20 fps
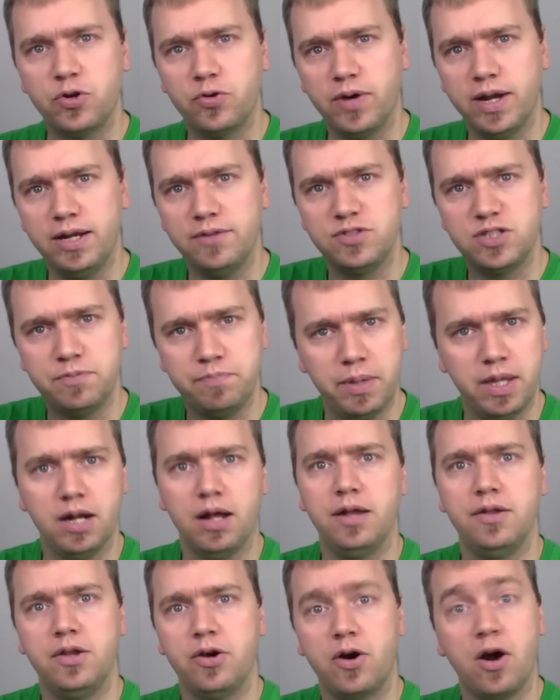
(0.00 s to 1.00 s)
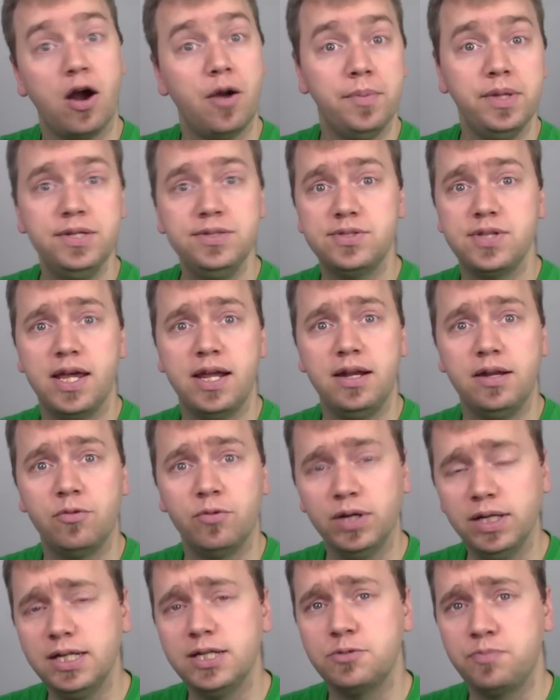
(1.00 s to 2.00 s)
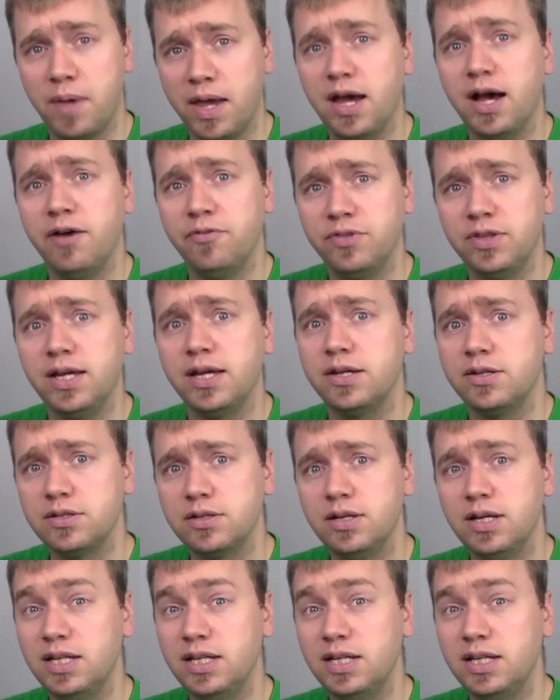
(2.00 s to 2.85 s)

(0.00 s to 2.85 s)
creative spin on their armies, and it really does pay off in the end.